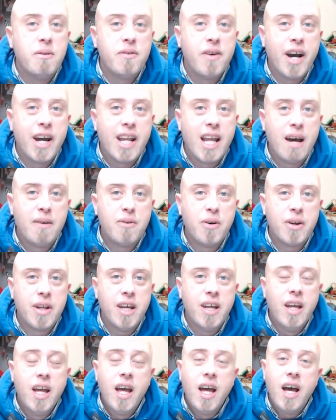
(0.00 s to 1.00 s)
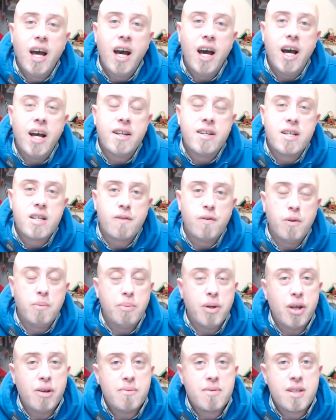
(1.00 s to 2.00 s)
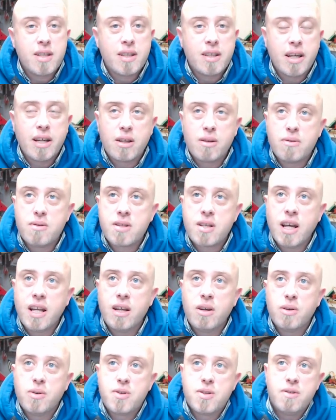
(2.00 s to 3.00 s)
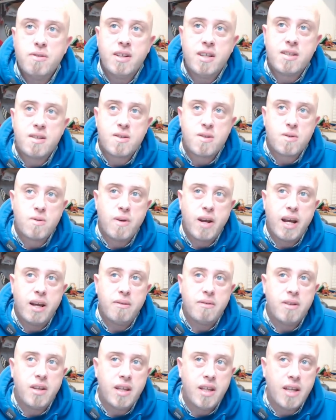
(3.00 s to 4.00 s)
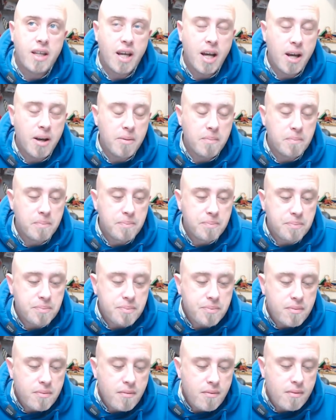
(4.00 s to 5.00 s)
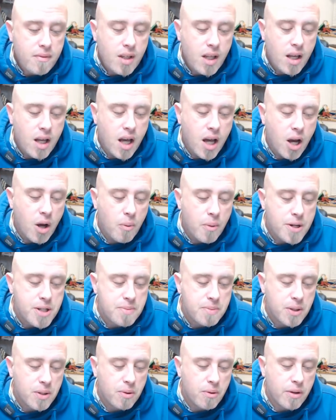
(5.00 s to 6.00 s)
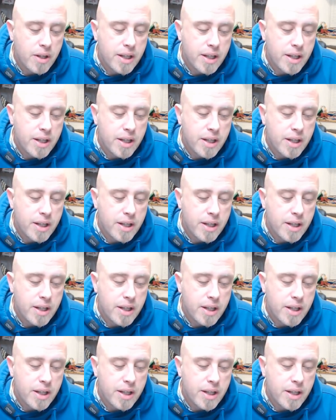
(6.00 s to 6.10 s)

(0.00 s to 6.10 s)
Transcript: a Rhinav on it, just for peeps and giggles. And I also need to sort out the, the